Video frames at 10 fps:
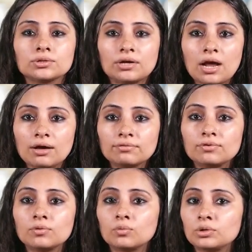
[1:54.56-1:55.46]
grave
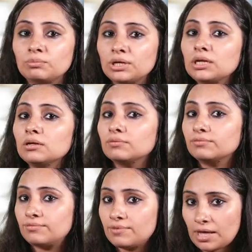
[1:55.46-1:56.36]
would mean
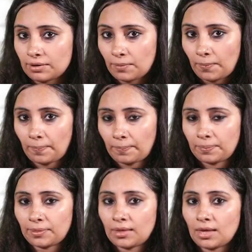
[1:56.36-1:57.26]
where.
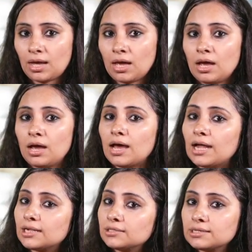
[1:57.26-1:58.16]

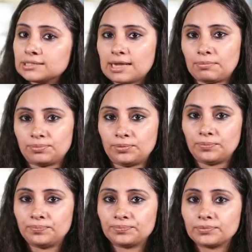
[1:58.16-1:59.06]
Another example.
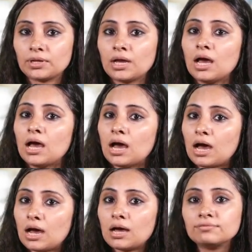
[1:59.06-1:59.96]

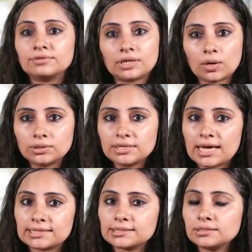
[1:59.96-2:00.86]
A without the
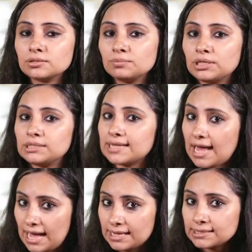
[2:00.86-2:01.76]
accent means
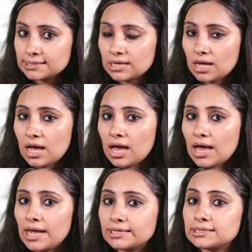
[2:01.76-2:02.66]
has.
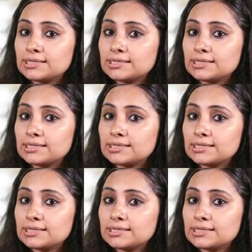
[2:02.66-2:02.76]
It